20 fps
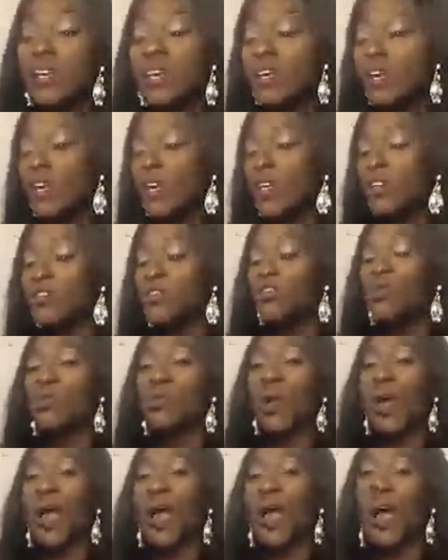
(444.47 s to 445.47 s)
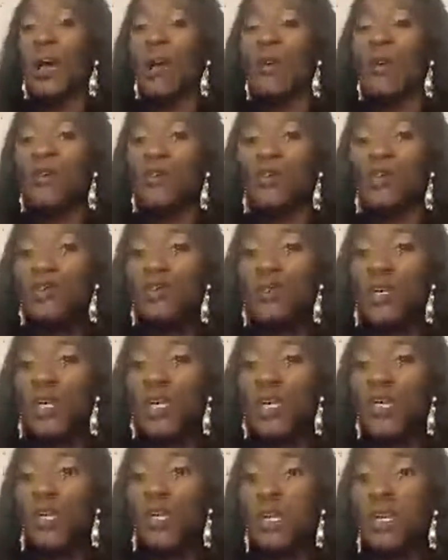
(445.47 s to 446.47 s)
into how you
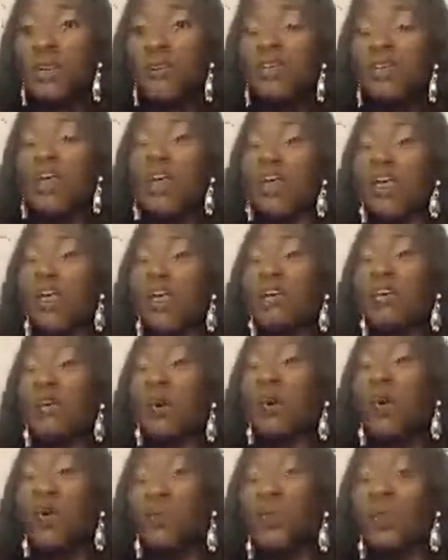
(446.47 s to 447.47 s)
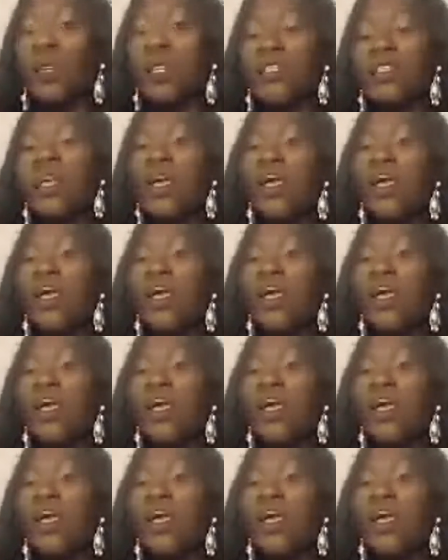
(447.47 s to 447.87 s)
can live in wholeness,